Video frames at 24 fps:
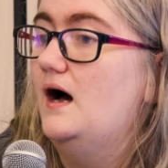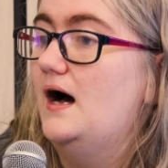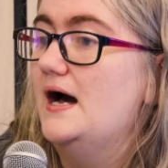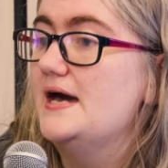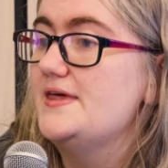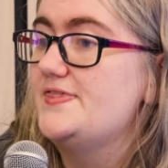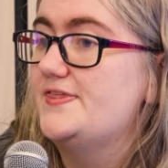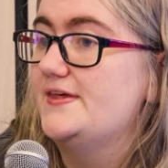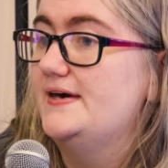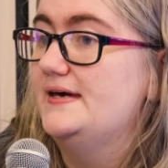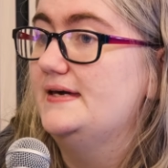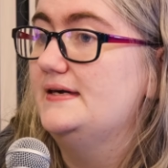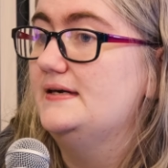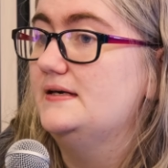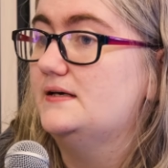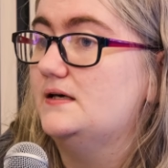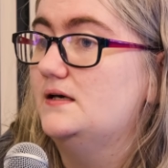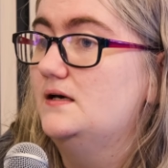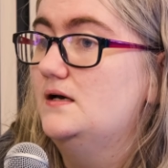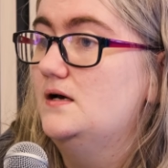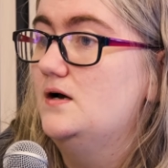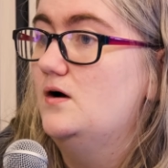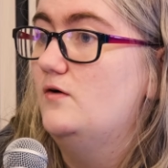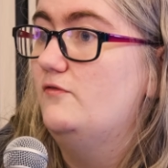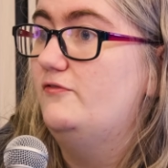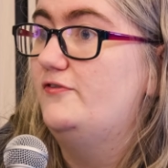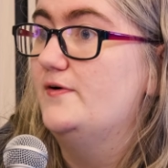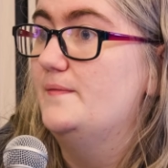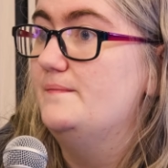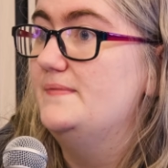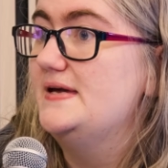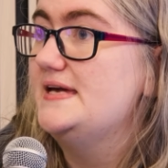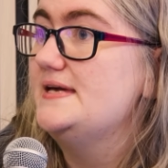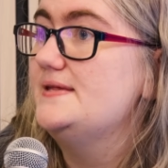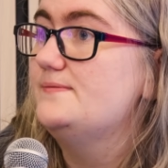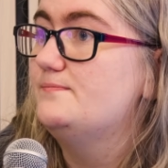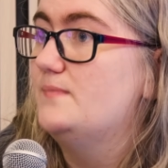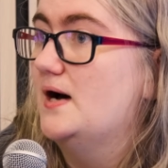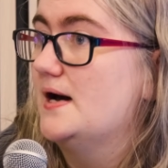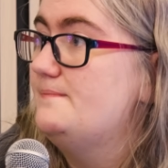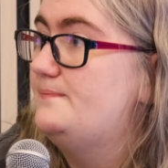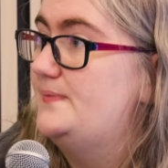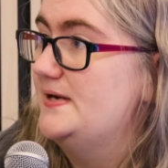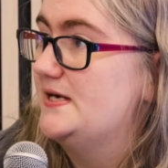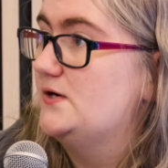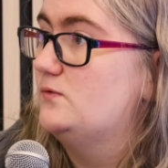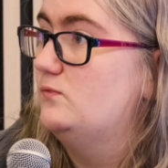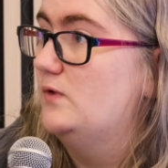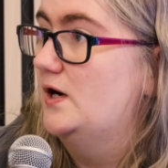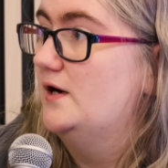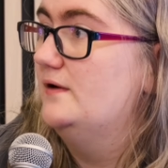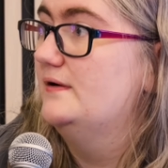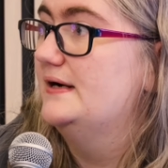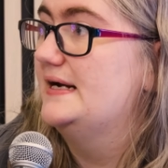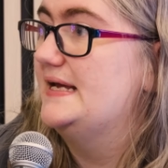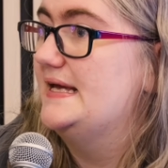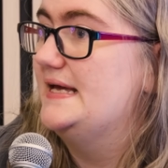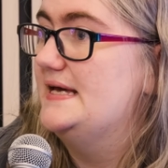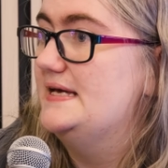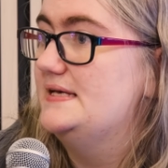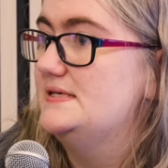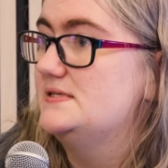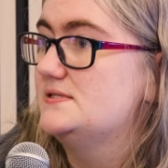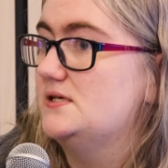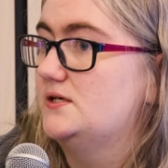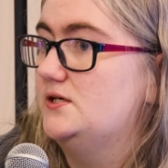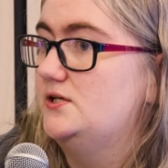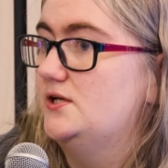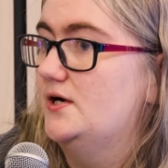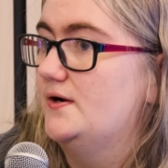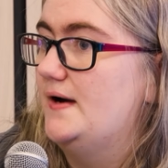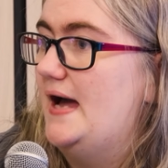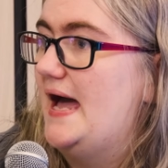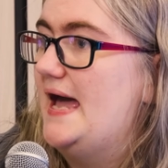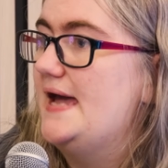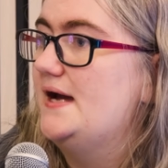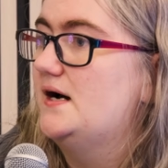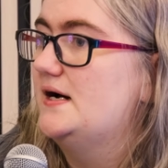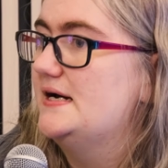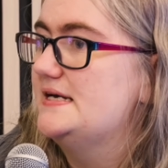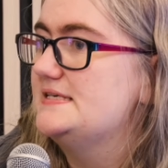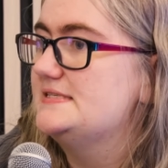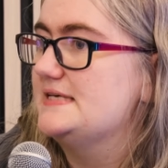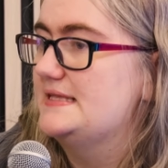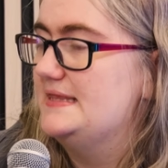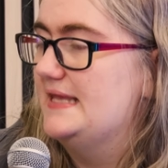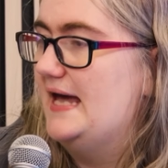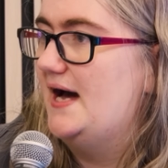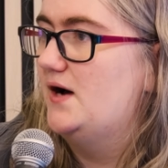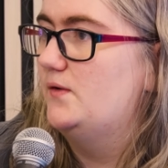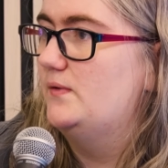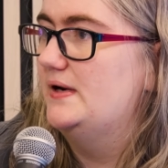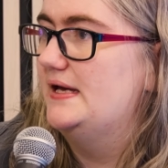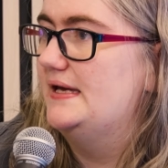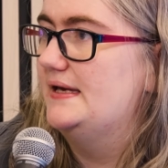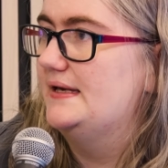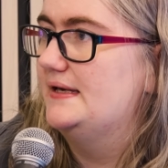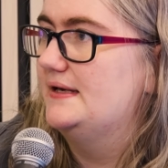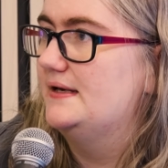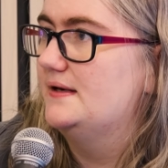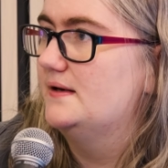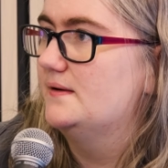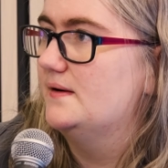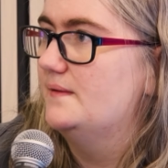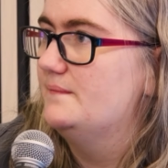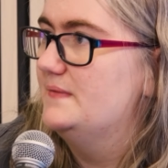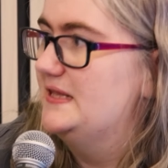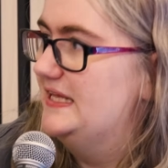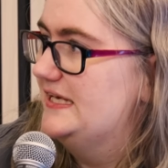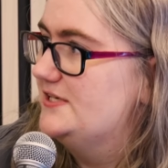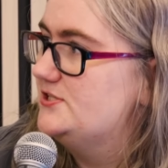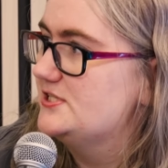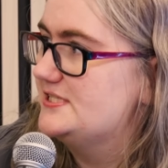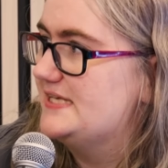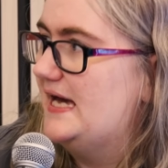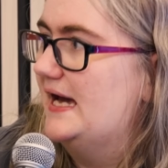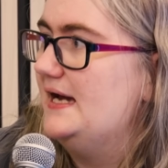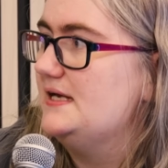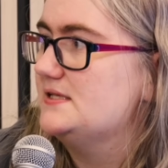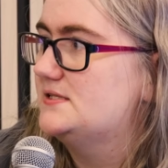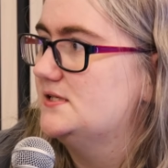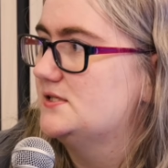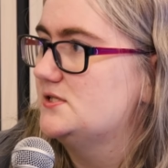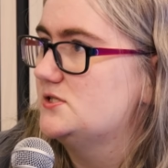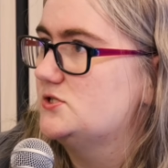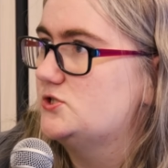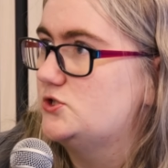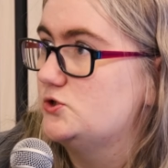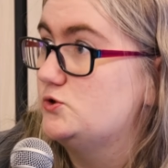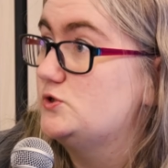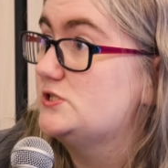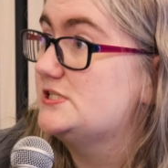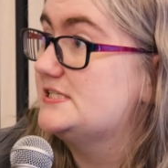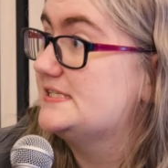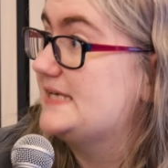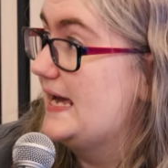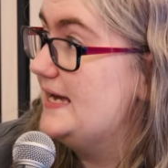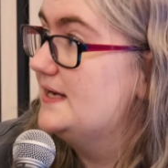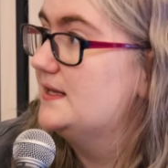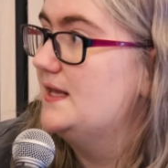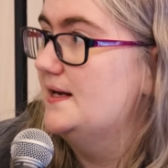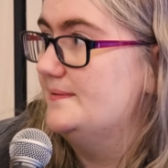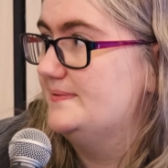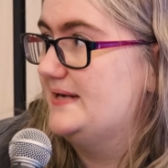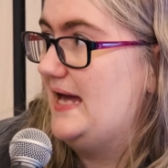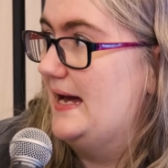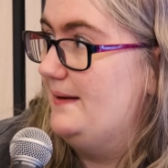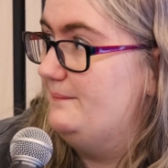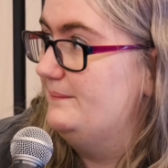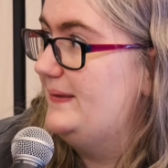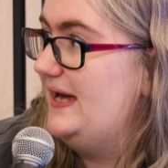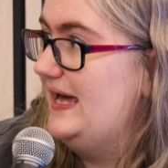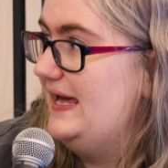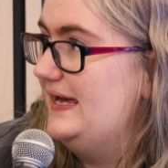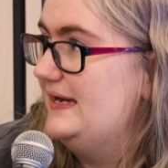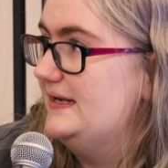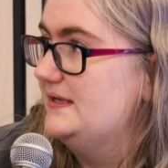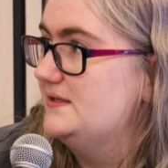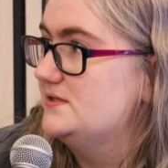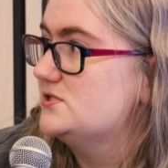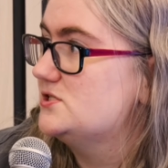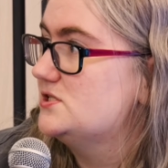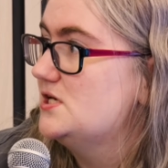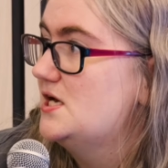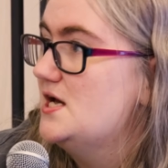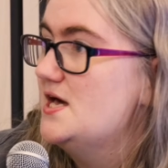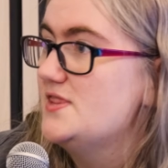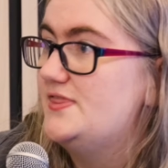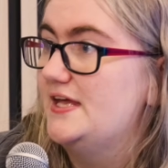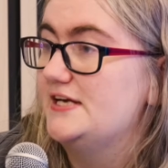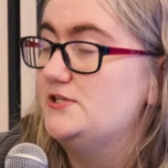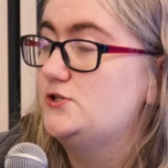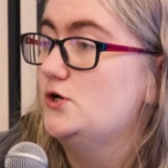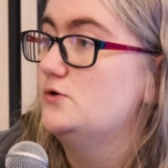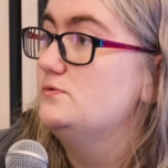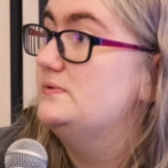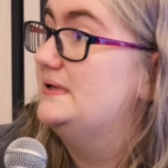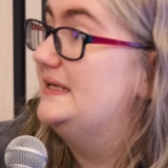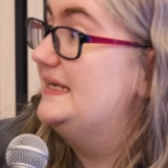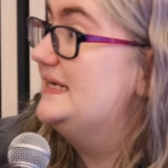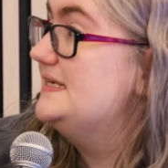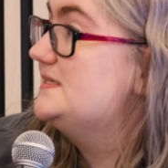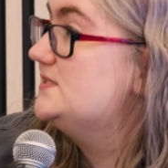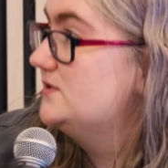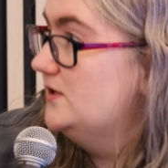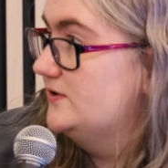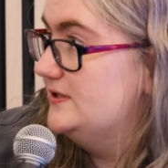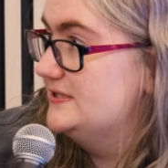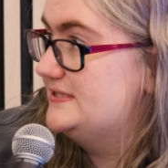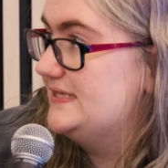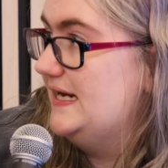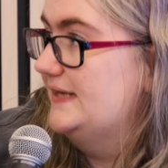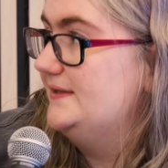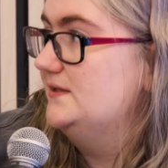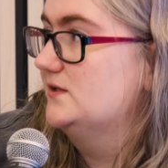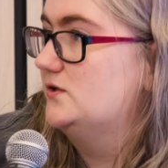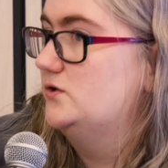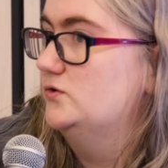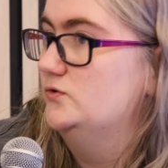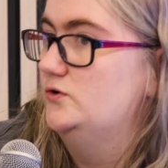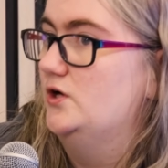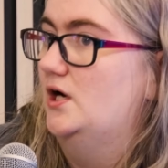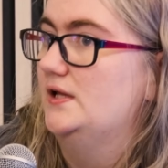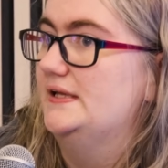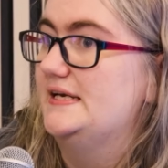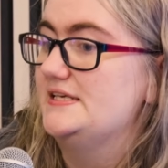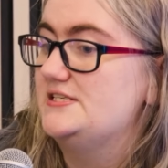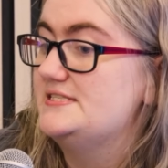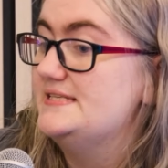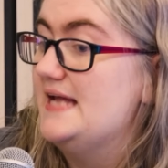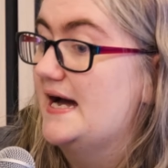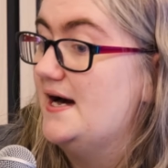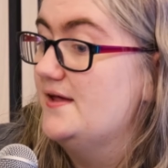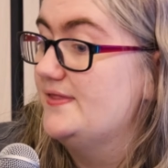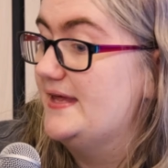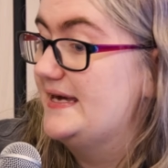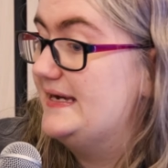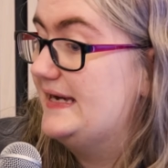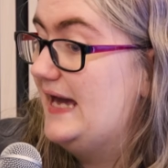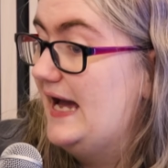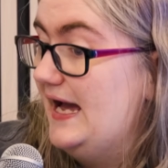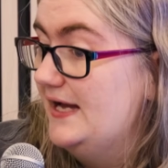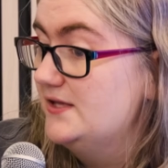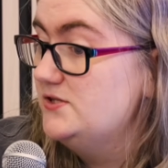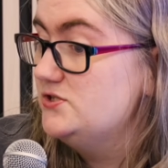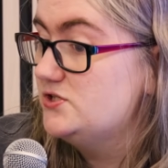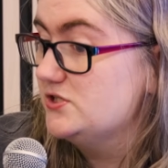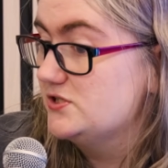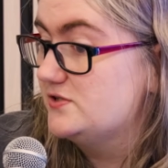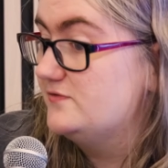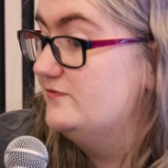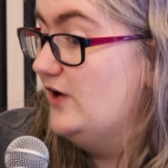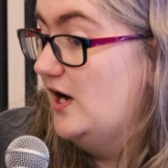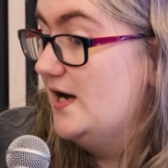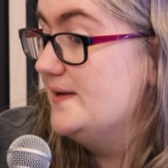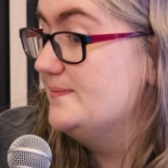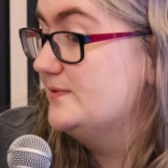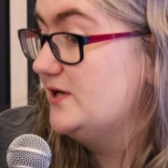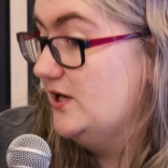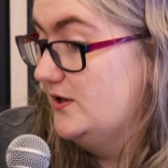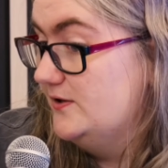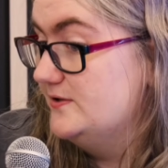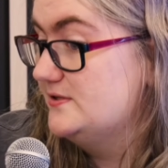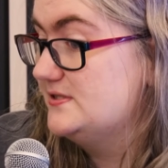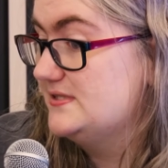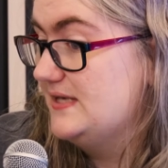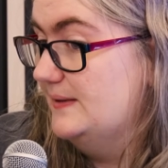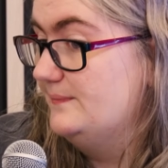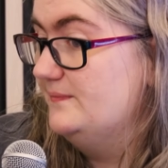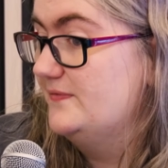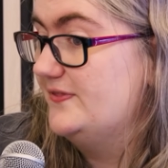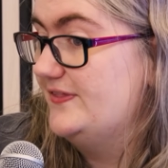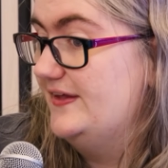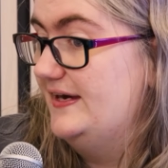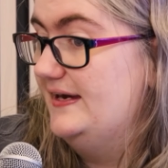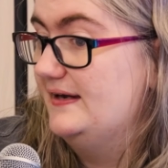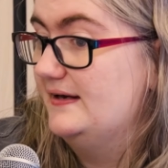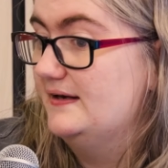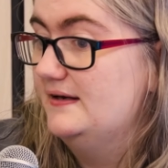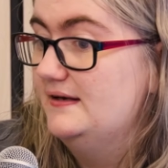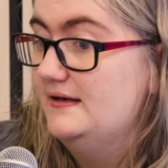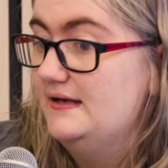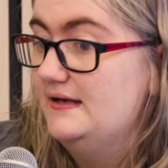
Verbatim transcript: I think for me, my big worry is, you know, A I is allowing malicious actors to scale up campaigns. They don't need to know the technical knowledge. Now they can just vibe code something.